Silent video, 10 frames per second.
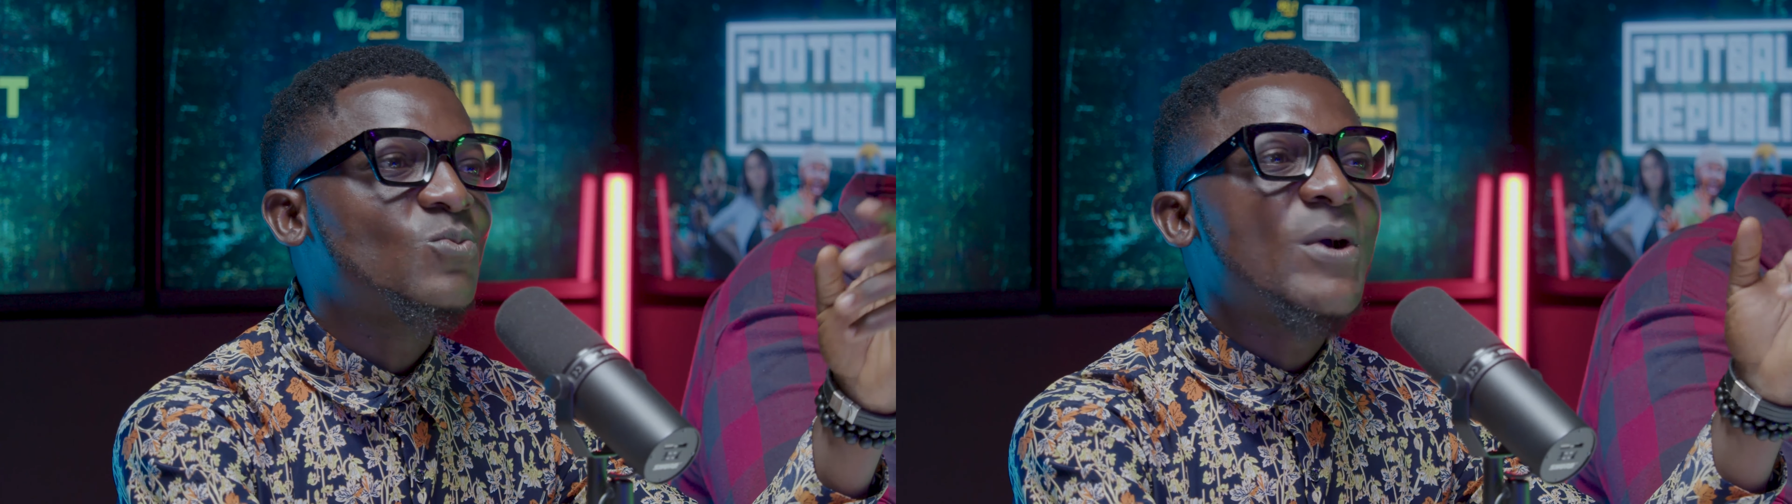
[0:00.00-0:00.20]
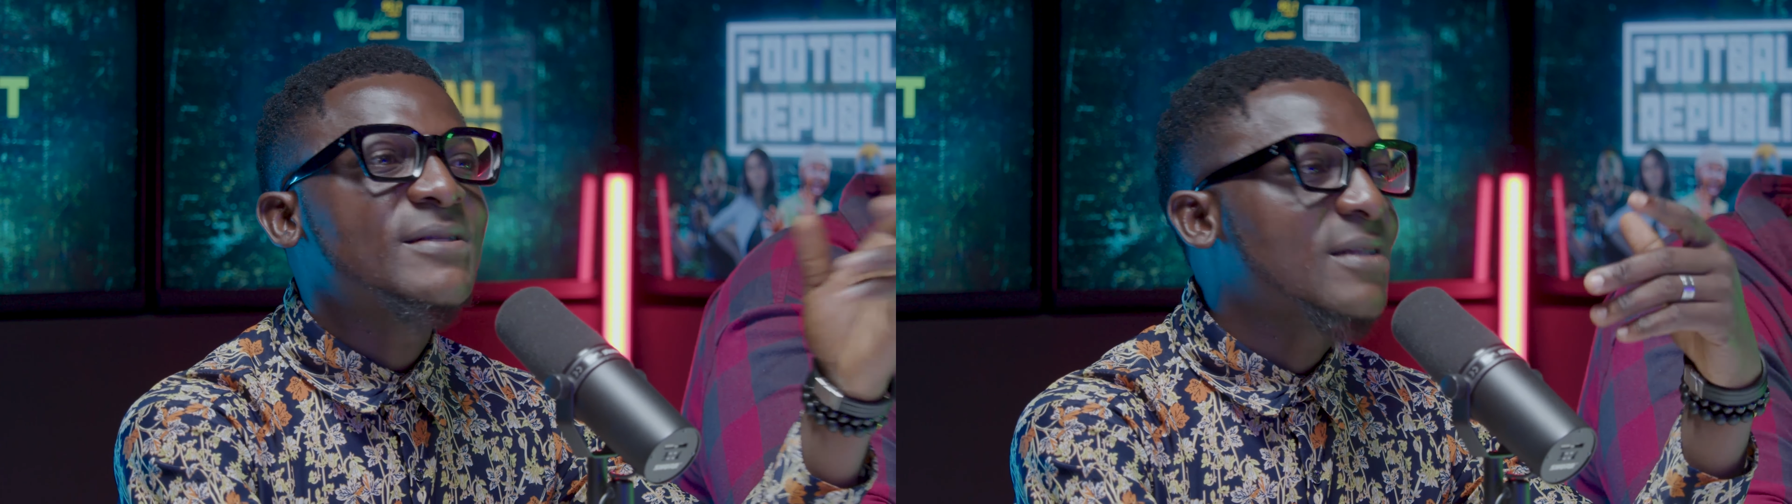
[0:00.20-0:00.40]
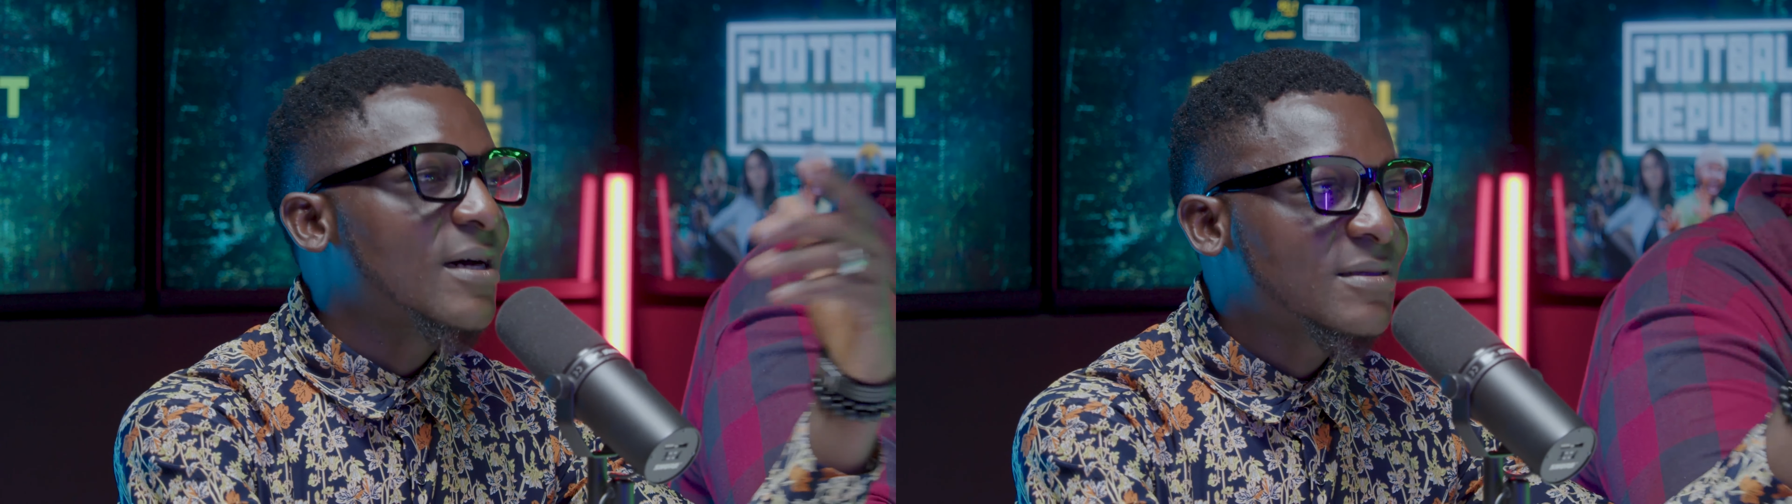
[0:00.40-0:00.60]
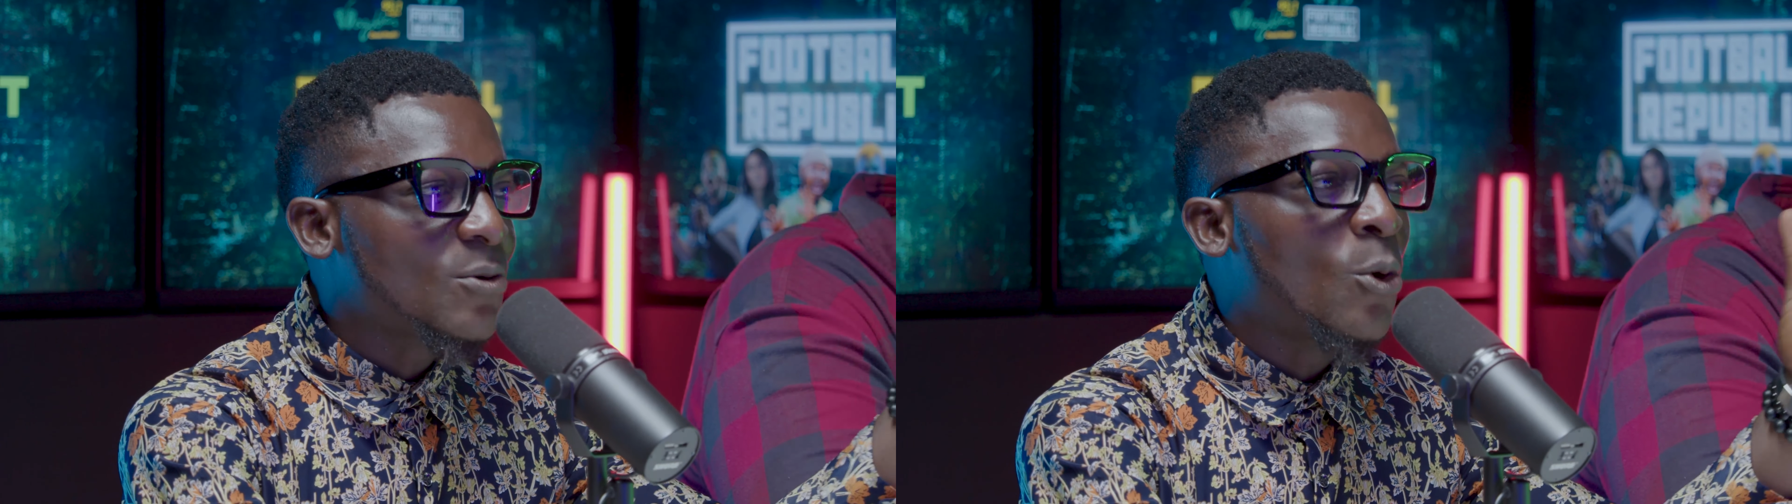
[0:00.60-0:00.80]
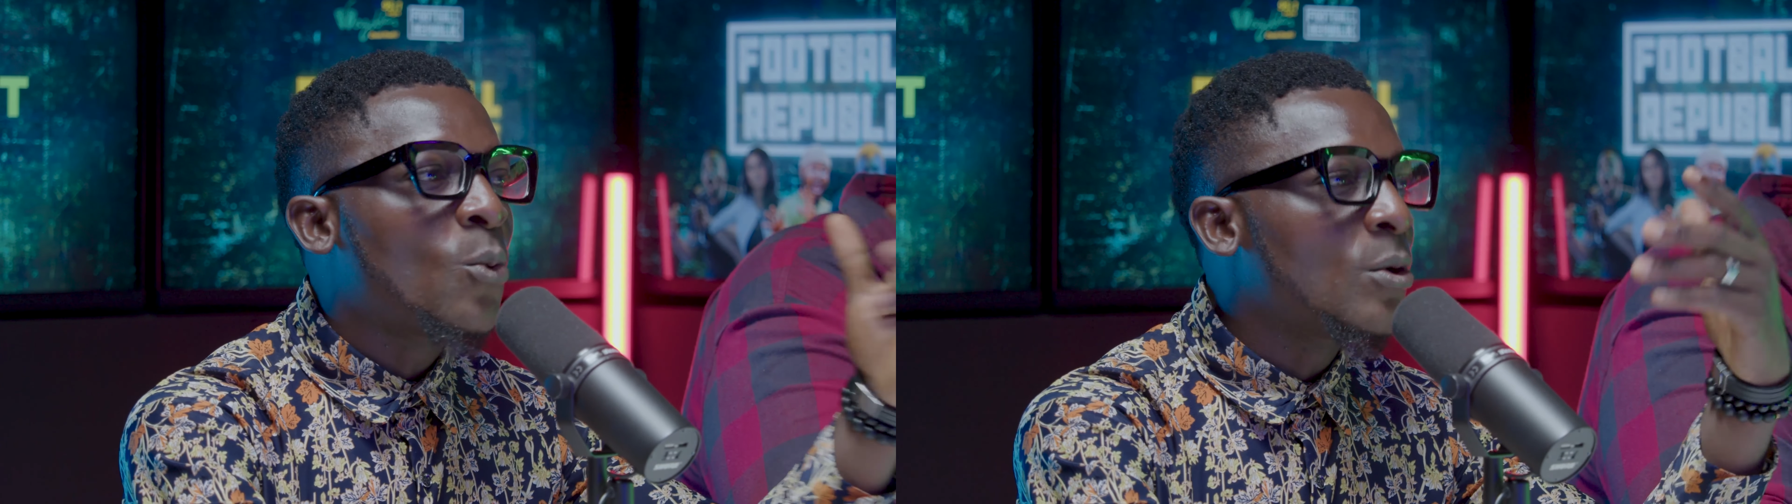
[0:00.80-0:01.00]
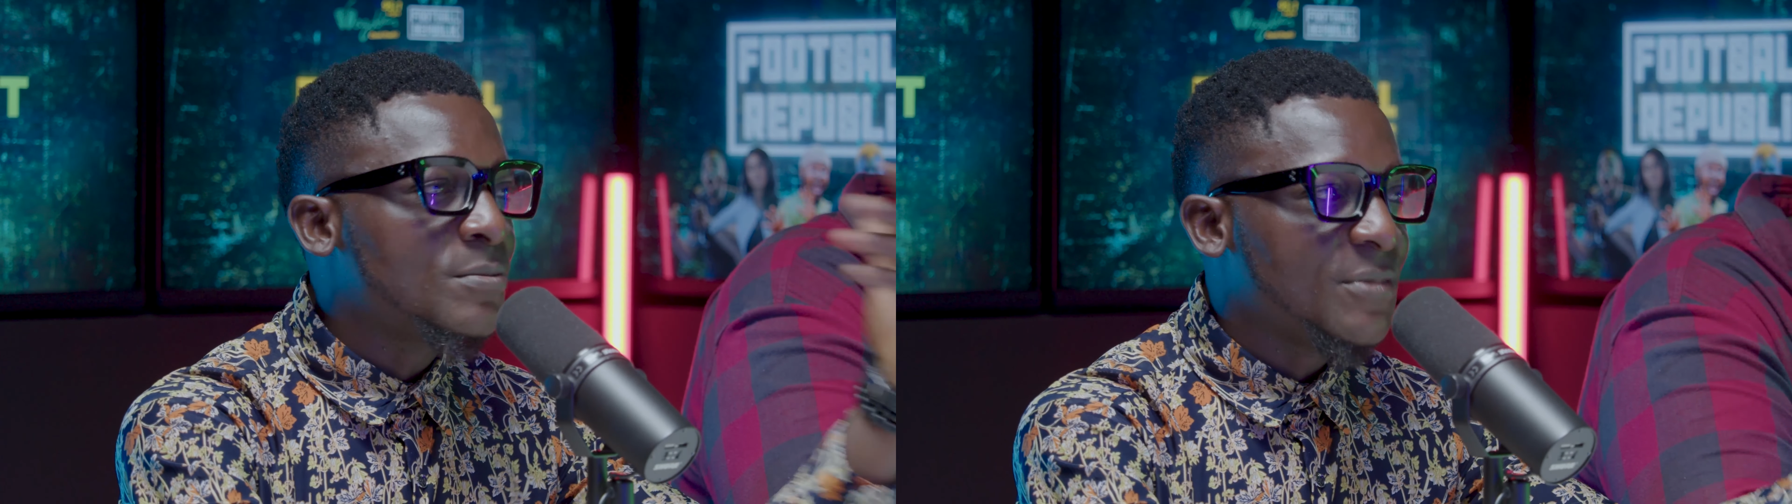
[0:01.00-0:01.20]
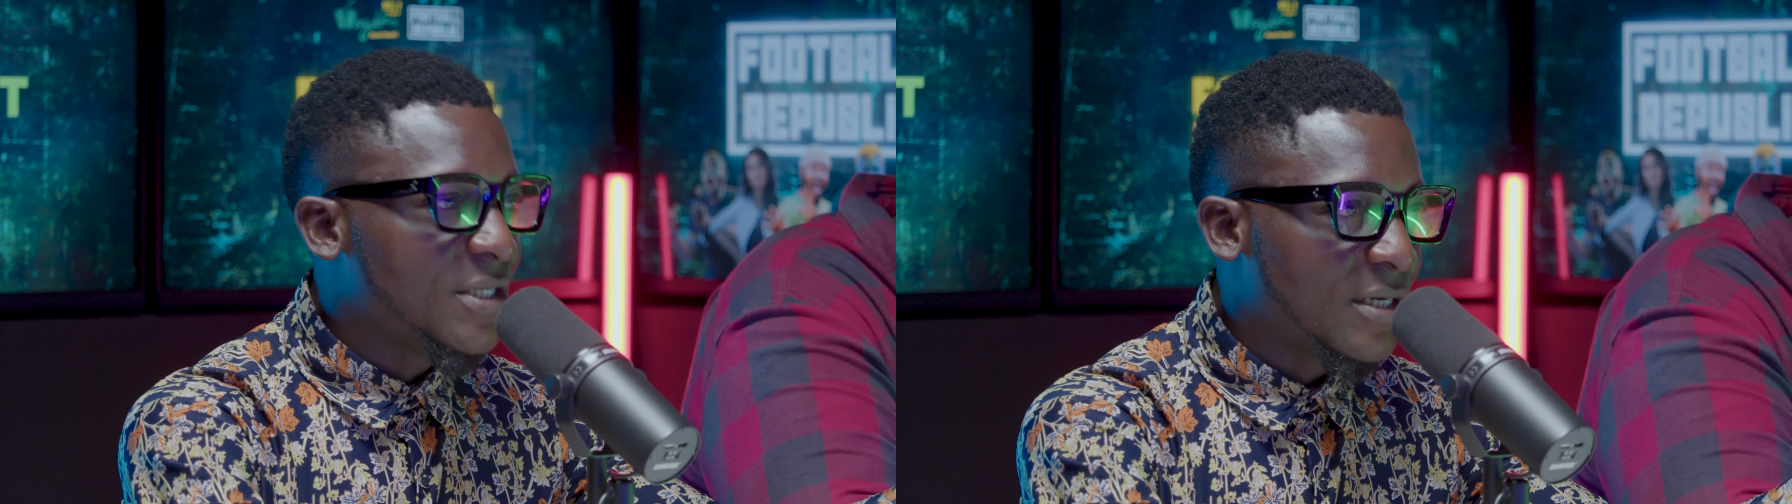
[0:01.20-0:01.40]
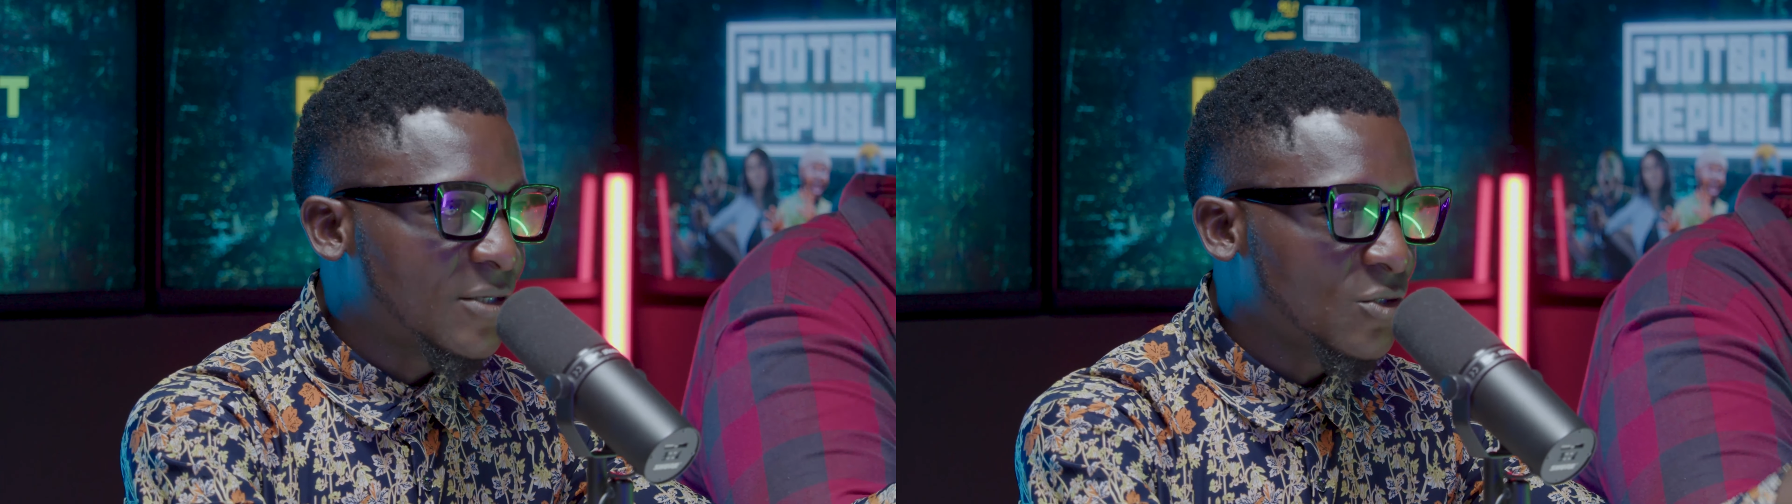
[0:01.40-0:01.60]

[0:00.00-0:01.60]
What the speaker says: Western or world media,